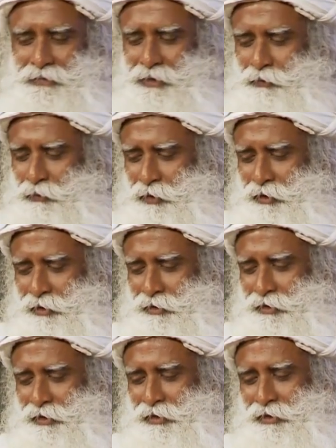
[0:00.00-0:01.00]
The
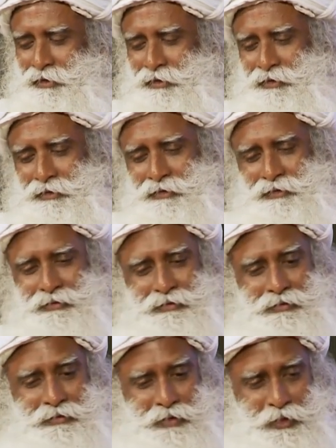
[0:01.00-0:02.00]
world uh,
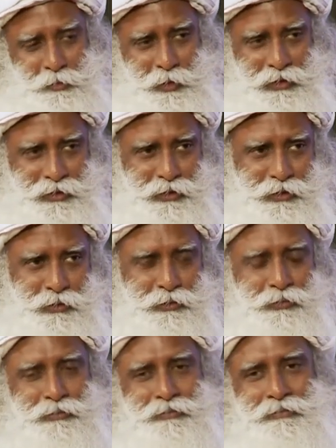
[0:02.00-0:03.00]
respecting
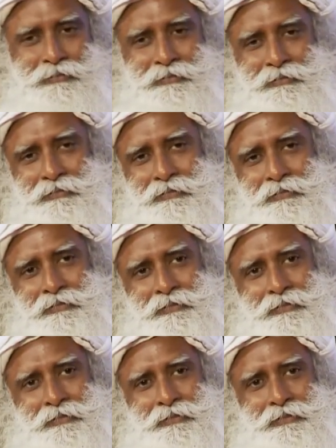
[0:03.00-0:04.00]
you
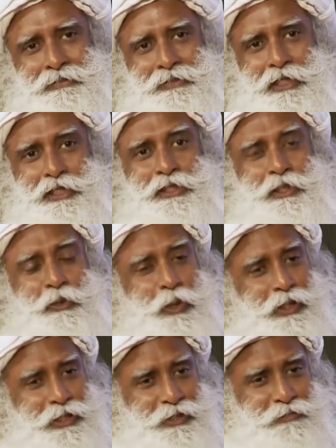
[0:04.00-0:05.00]
is the
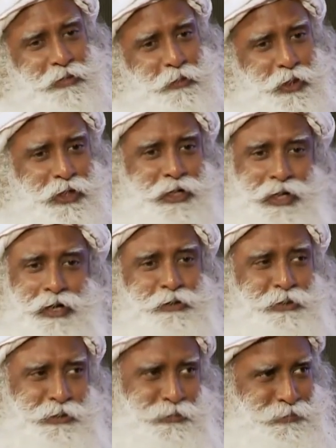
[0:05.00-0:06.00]
quality of the world
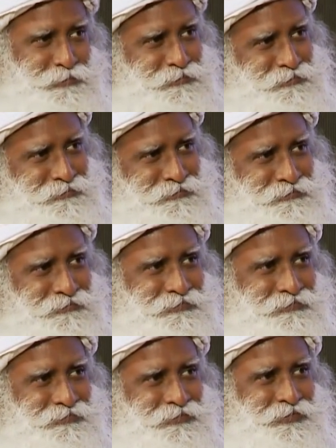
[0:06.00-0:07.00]
around you.
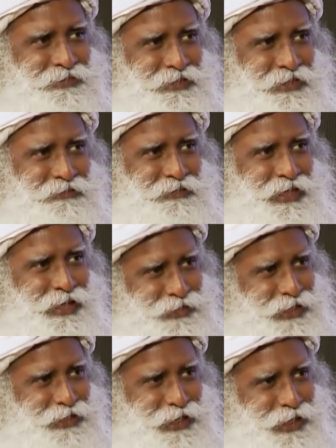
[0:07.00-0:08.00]
If they are
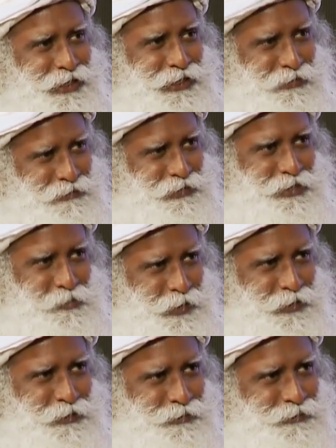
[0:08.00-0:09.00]
that kind, they will
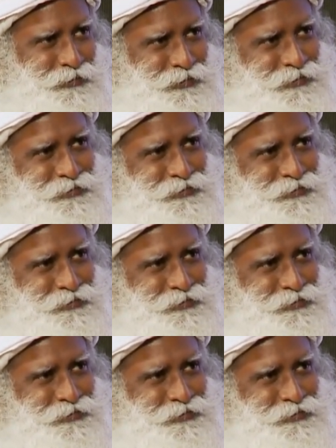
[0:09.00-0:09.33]
respect you.